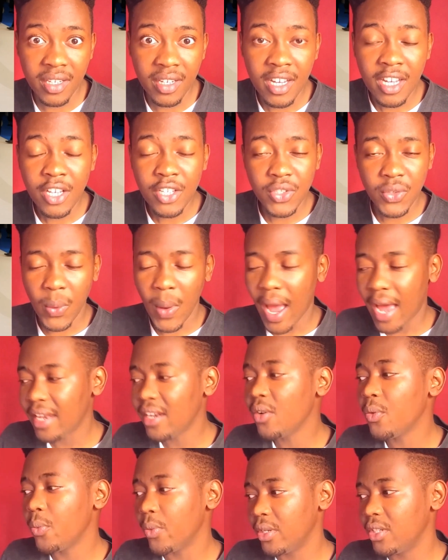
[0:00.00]
So Anna
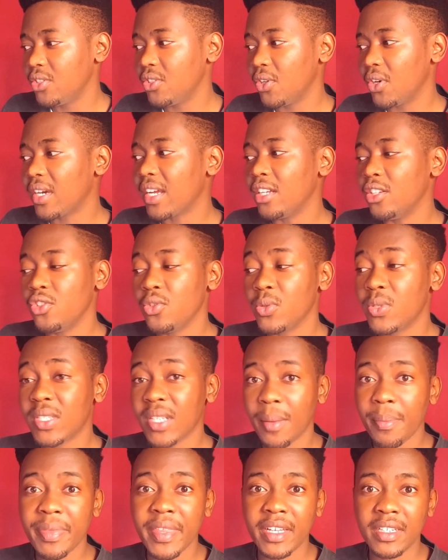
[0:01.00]
Wintour can do
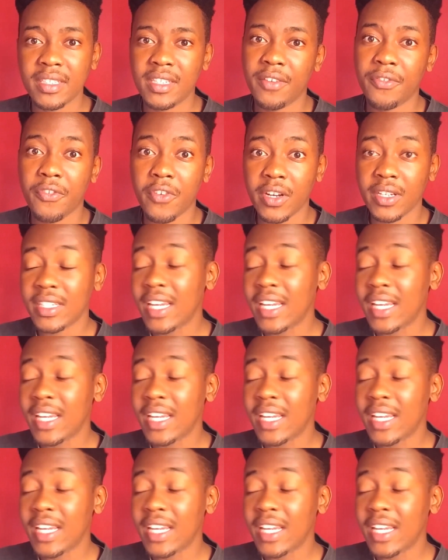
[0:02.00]
something different,